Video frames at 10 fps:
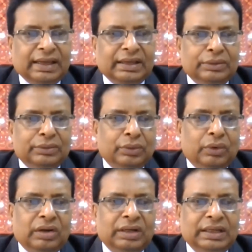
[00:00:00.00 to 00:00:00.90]
Thank you.
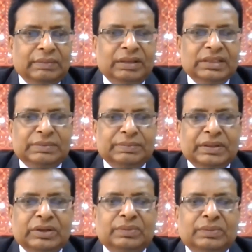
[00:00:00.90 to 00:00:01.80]
Long live the
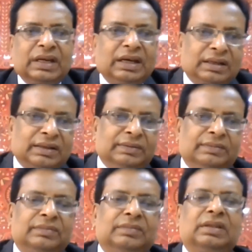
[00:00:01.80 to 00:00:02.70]
spirit of SAARC.
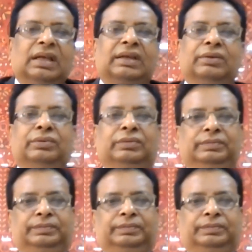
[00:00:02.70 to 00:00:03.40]
Thank you.